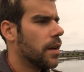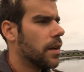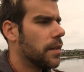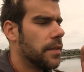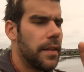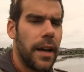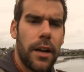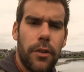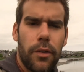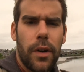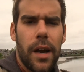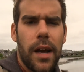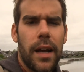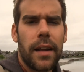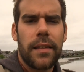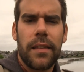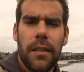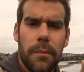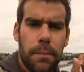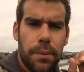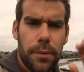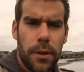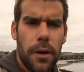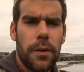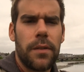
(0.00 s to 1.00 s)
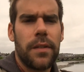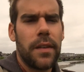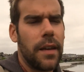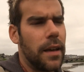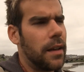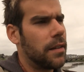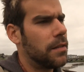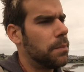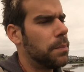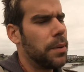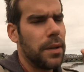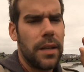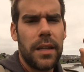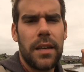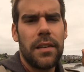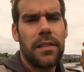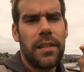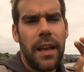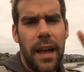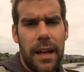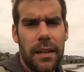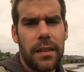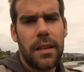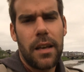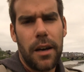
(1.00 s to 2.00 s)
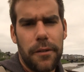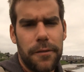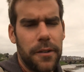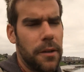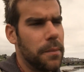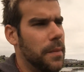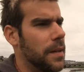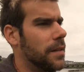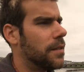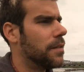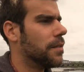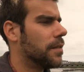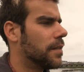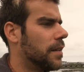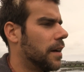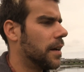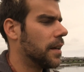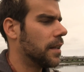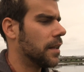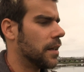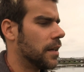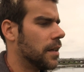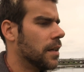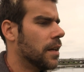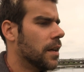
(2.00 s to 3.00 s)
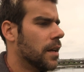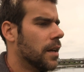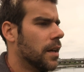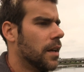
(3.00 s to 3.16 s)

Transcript: direct at protests, police handcuffing me too tightly,